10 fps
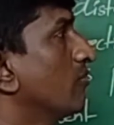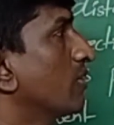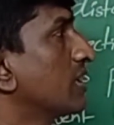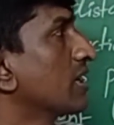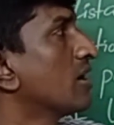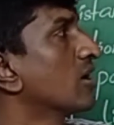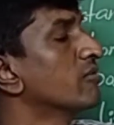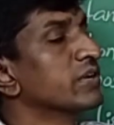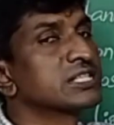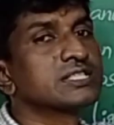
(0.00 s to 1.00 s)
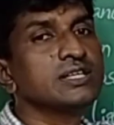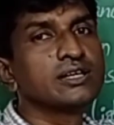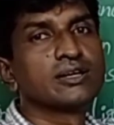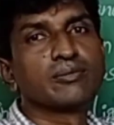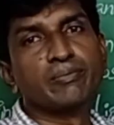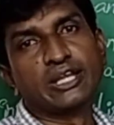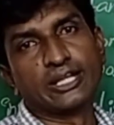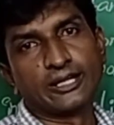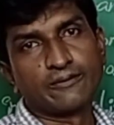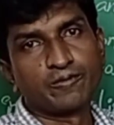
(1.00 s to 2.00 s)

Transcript: for the convex mirror.